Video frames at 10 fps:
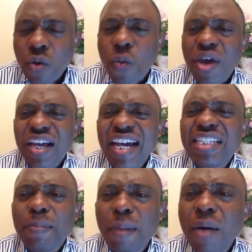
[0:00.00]
whether
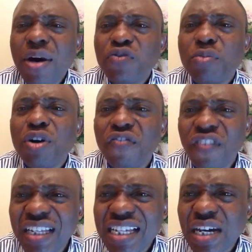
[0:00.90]
it's a power from your
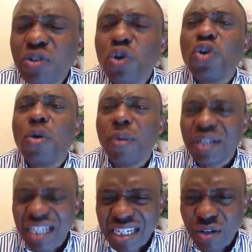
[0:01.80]
father's house or your
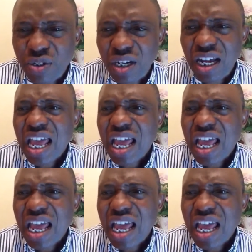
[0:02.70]
mother's house,